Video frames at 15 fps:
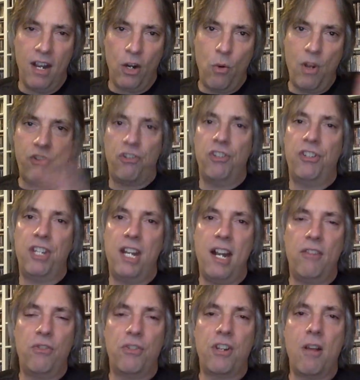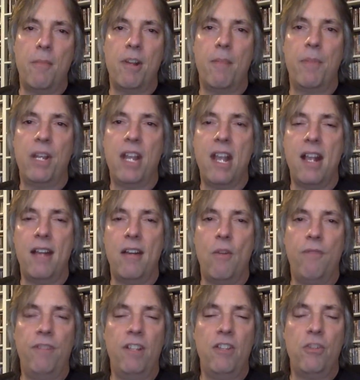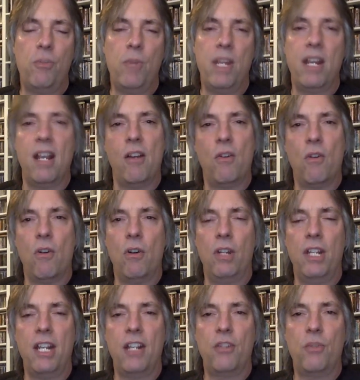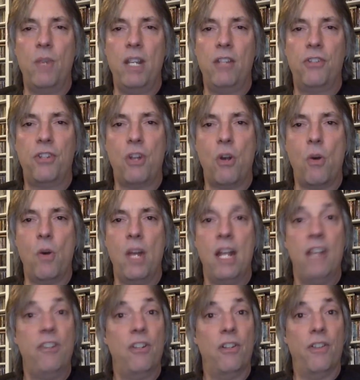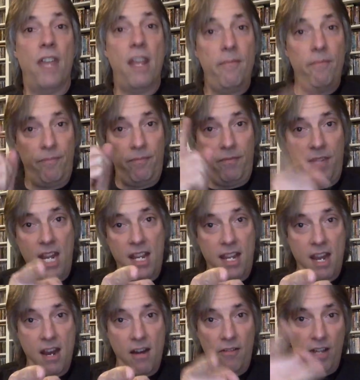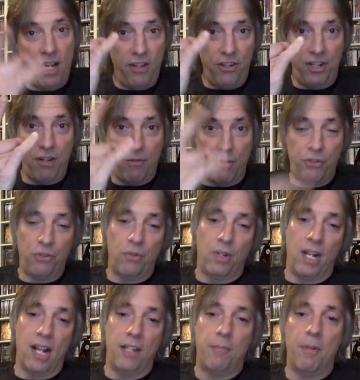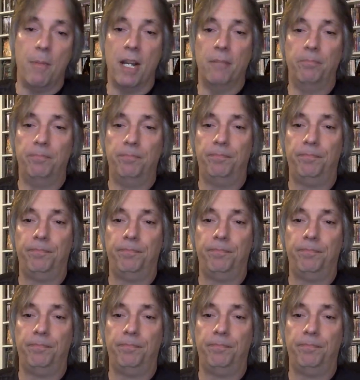Questions and answers coming up again, hopefully this weekend or early next week. So till then, take care. See you real soon, guys. Bye bye.